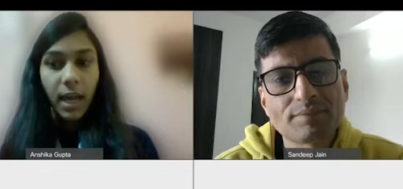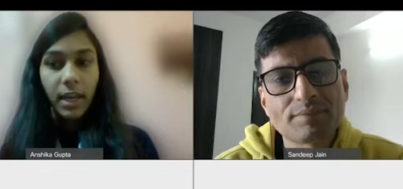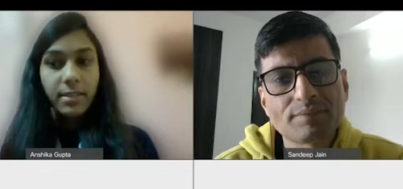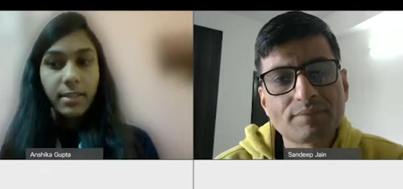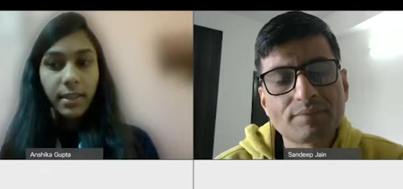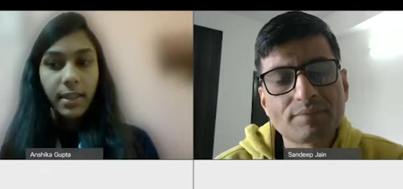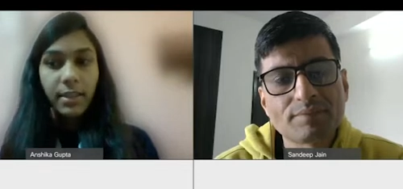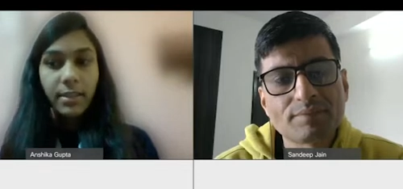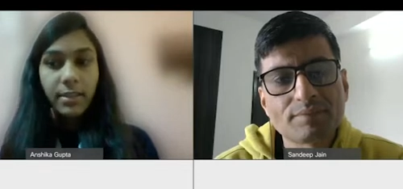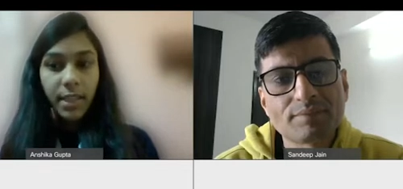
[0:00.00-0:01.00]
Speaker 1: and studying the
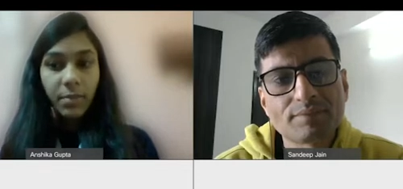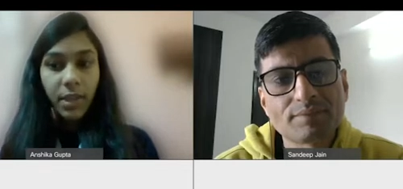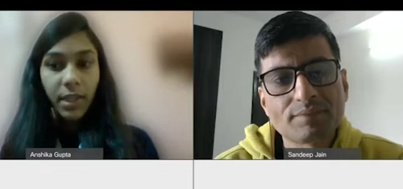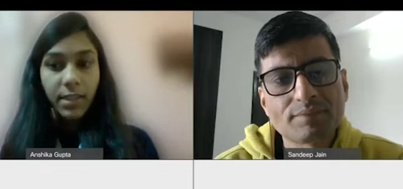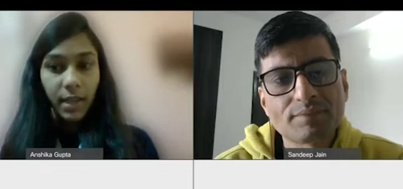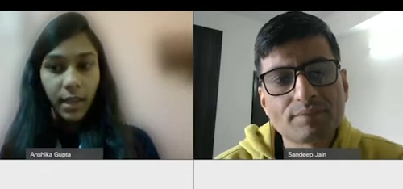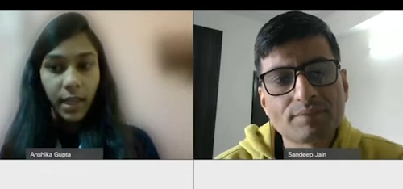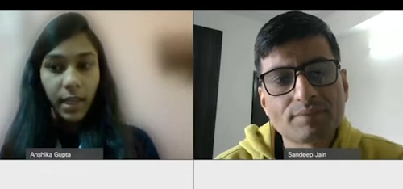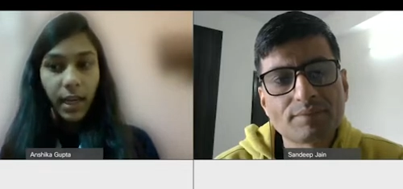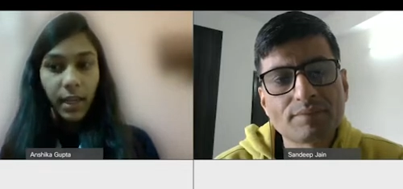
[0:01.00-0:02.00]
same things again
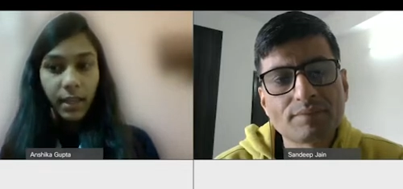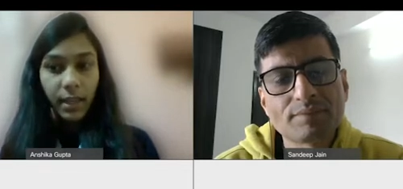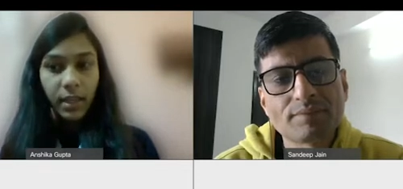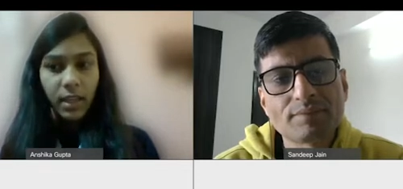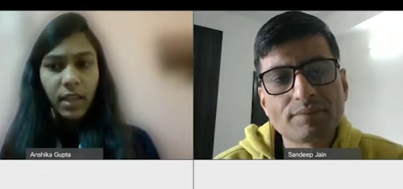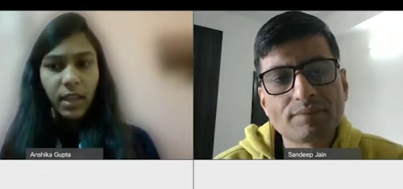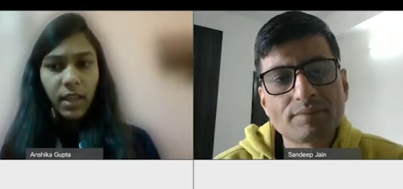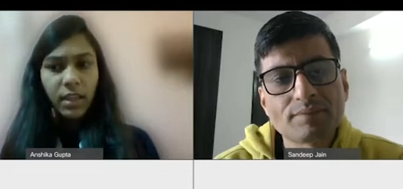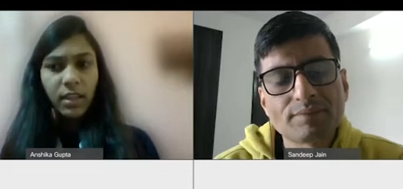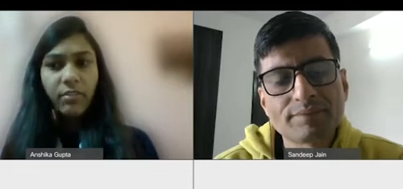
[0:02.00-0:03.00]
and again
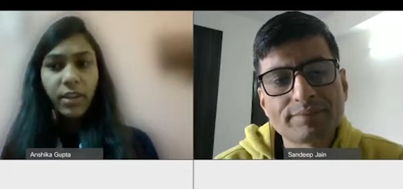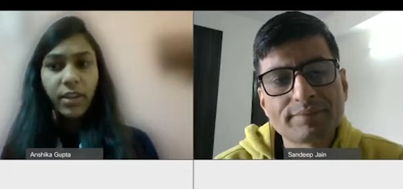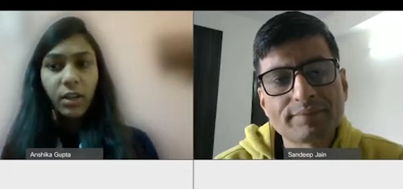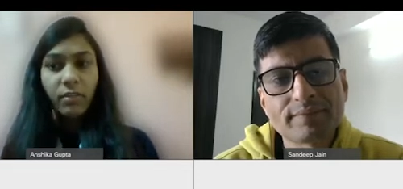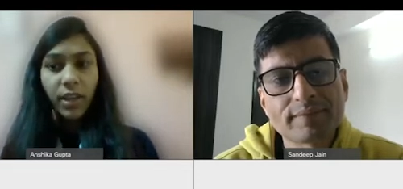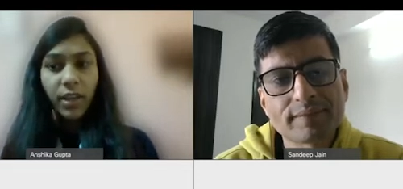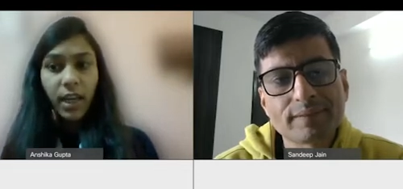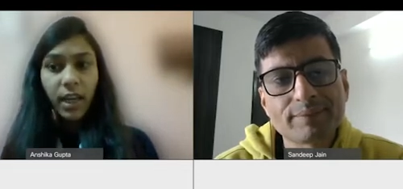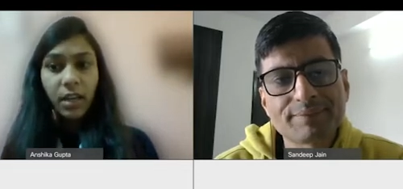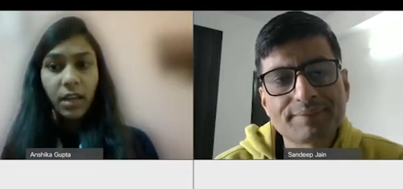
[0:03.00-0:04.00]
in the field of ai
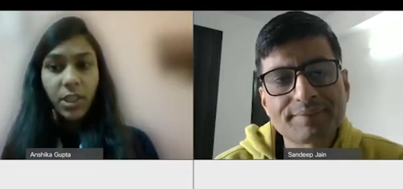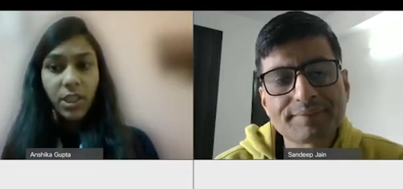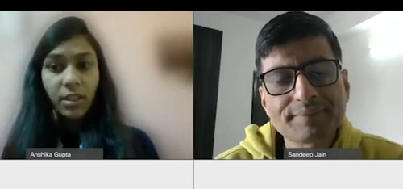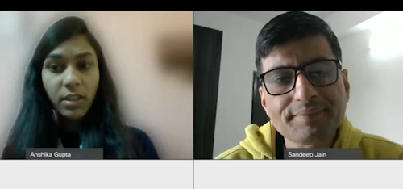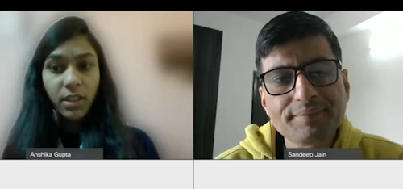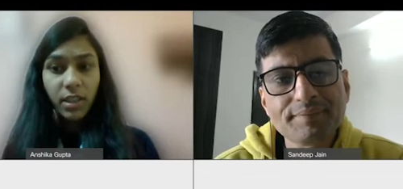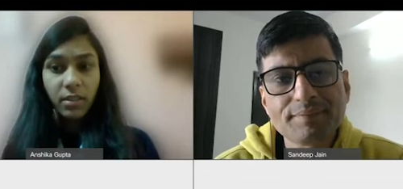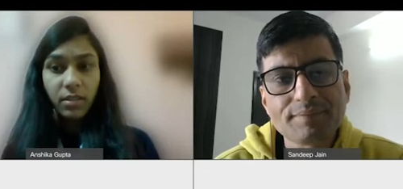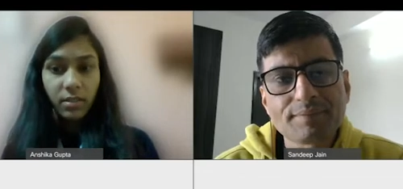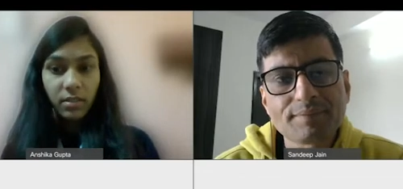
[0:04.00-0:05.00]
and machine learning
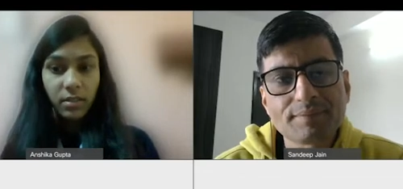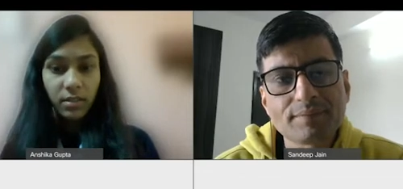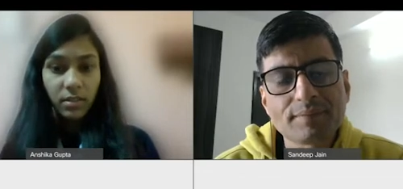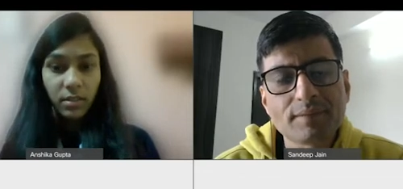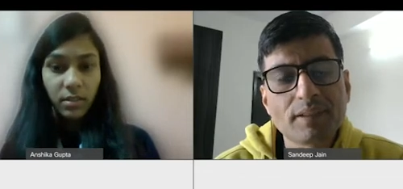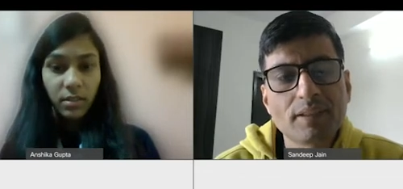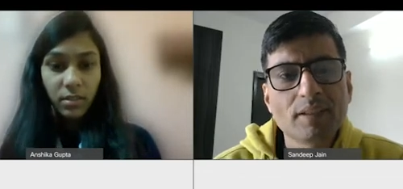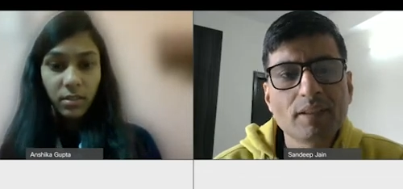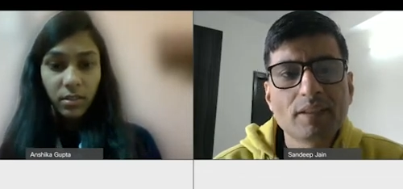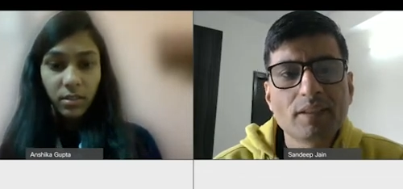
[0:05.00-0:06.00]

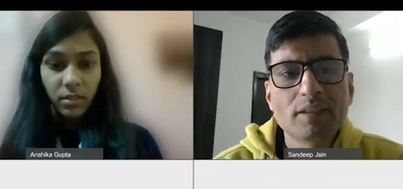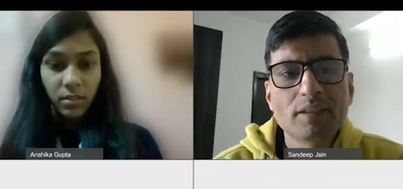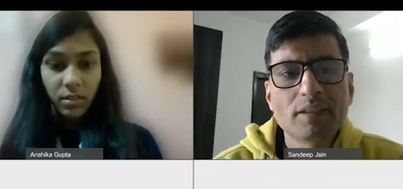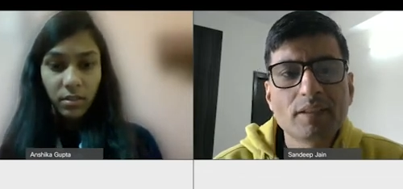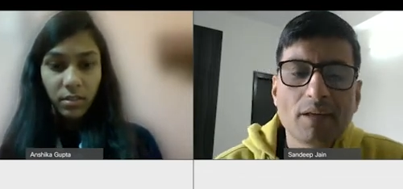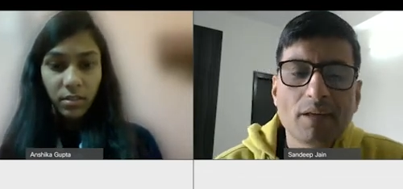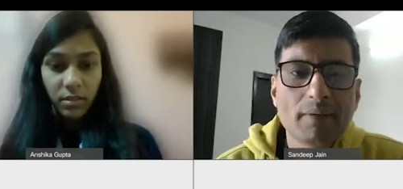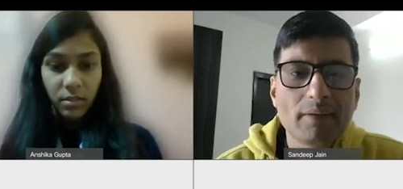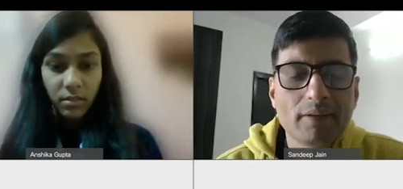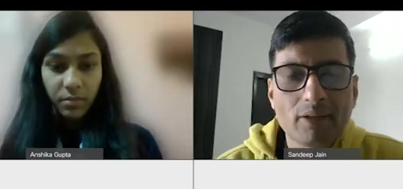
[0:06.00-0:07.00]
Speaker 2: see uh,
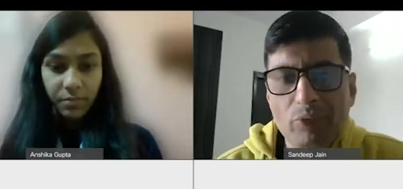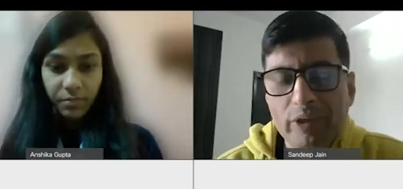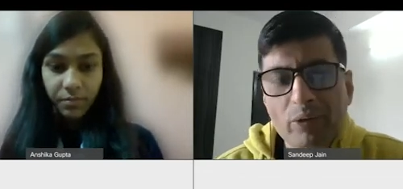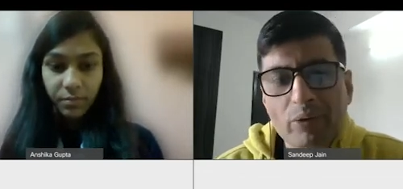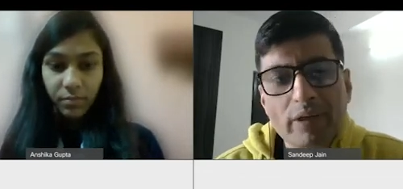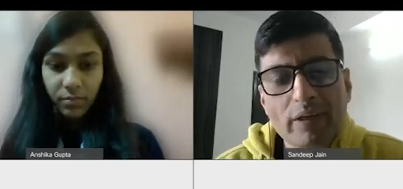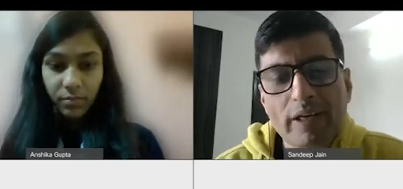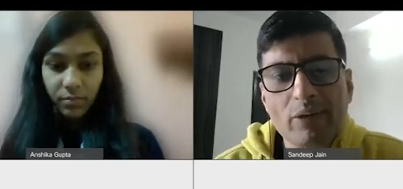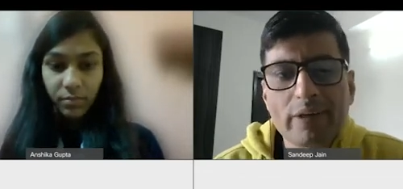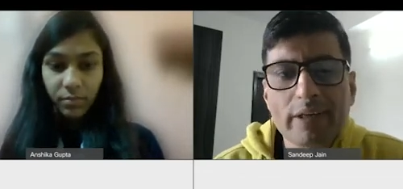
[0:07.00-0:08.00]
the way look I
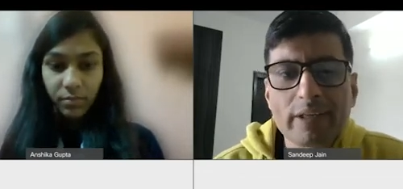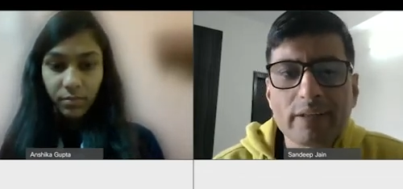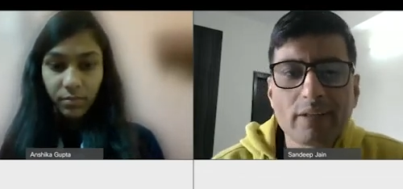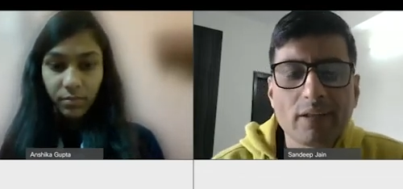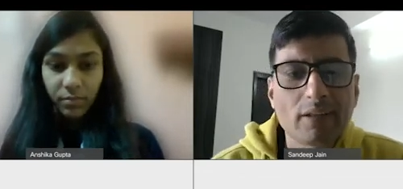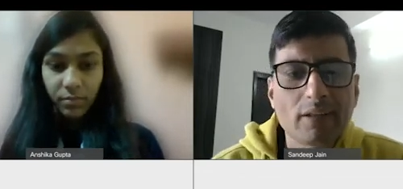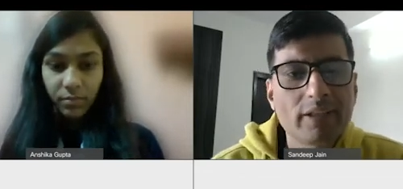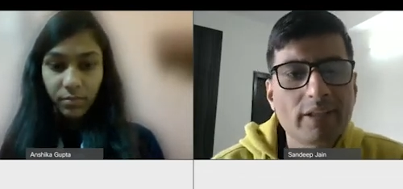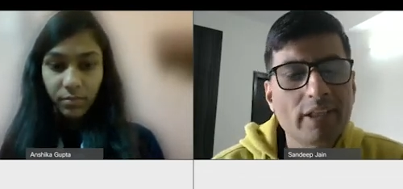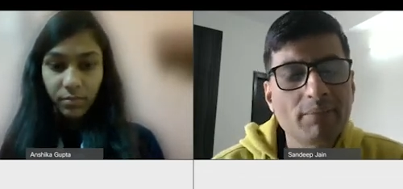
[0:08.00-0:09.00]
look at it, uh, the
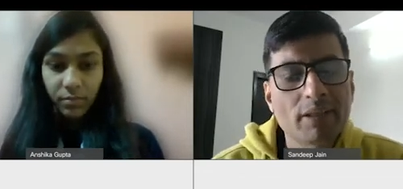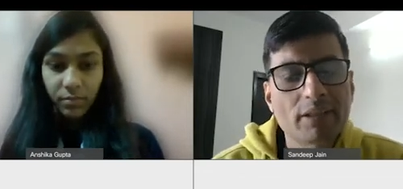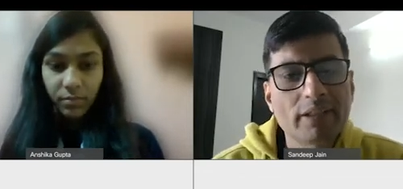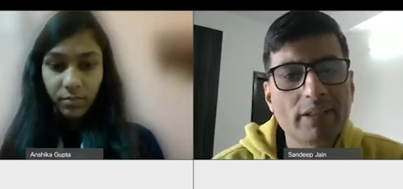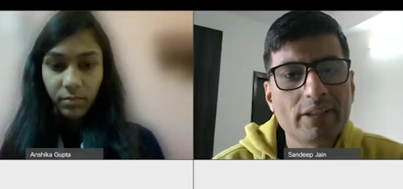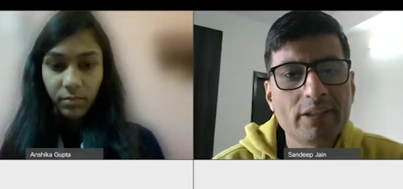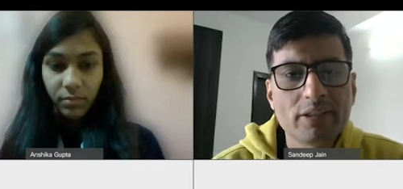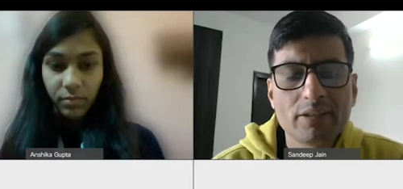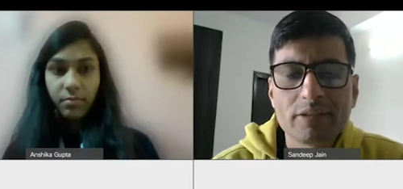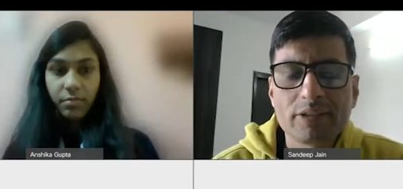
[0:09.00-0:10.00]
current market, the
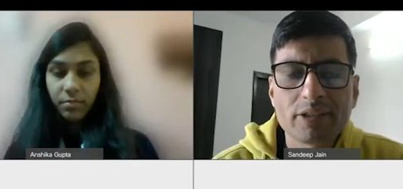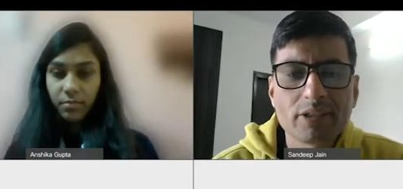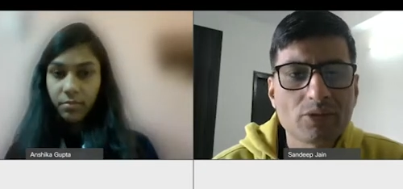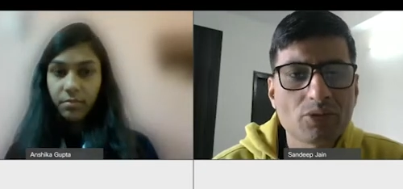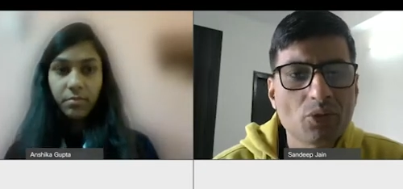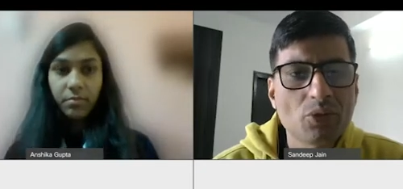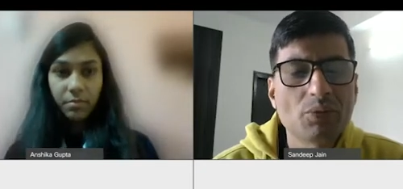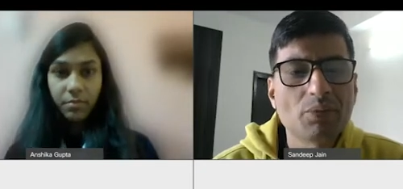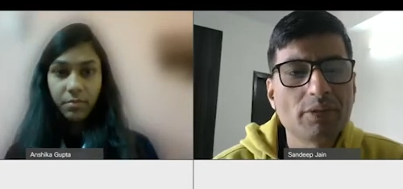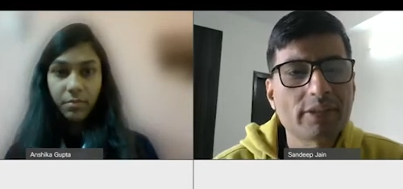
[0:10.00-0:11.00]
there is no
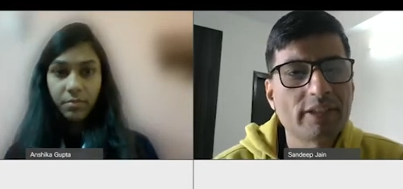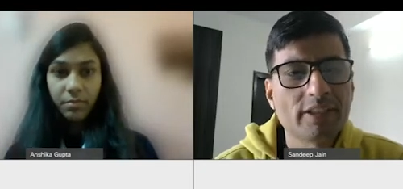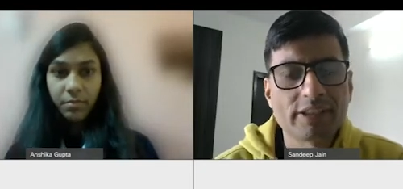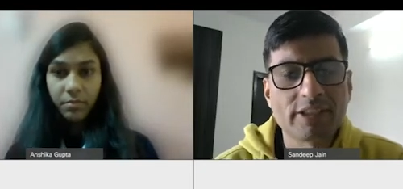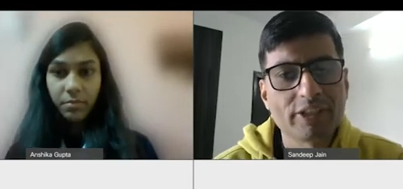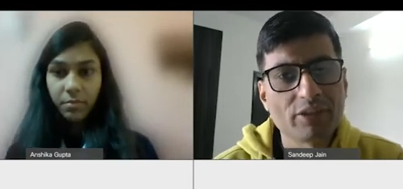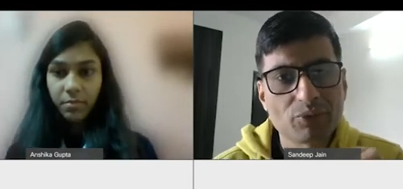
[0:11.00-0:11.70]
scarcity of